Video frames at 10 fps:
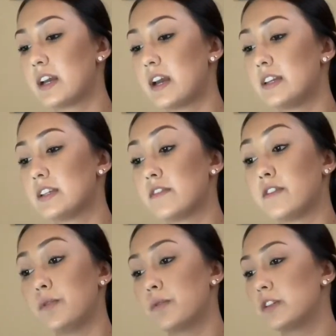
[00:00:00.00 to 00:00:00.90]
And if
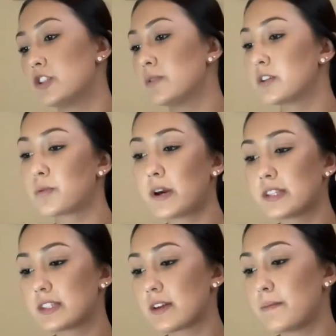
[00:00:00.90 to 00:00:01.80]
you only do it
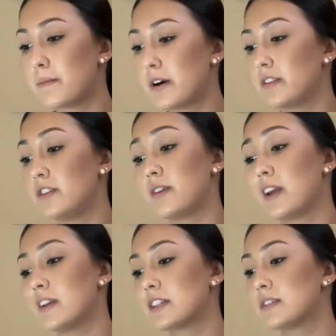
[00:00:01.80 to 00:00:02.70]
twice a month, you
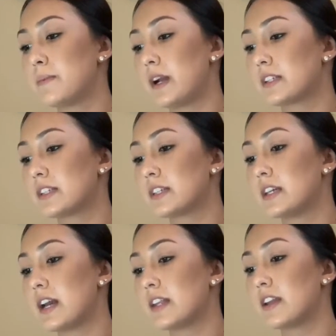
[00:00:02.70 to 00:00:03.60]
can't expect to
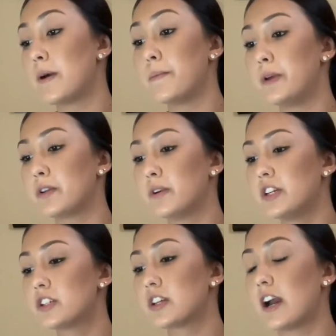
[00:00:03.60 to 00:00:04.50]
get a big
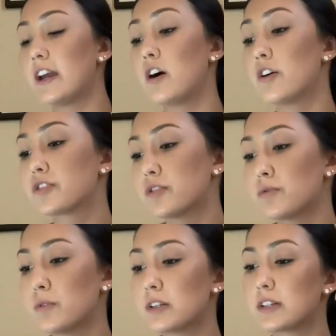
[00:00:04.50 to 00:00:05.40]
reach. It
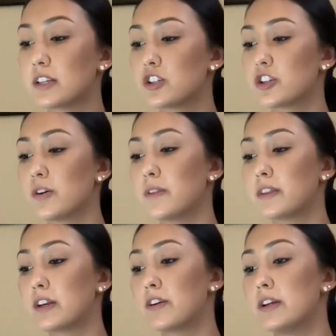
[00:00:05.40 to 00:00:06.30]
also does show that
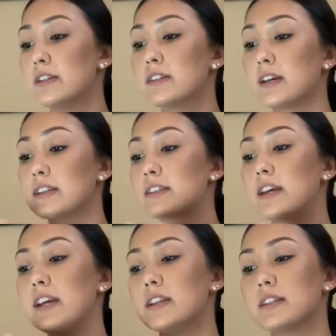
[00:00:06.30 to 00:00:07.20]
there is like
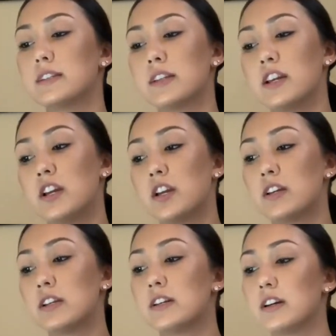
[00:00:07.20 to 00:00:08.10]
slight
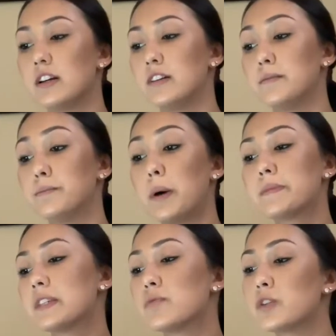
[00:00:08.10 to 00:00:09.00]

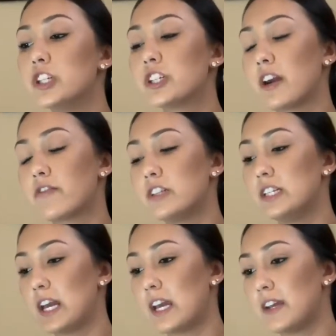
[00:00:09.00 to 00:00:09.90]
bumps in reach every
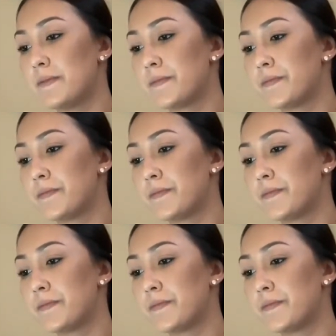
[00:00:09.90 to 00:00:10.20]
day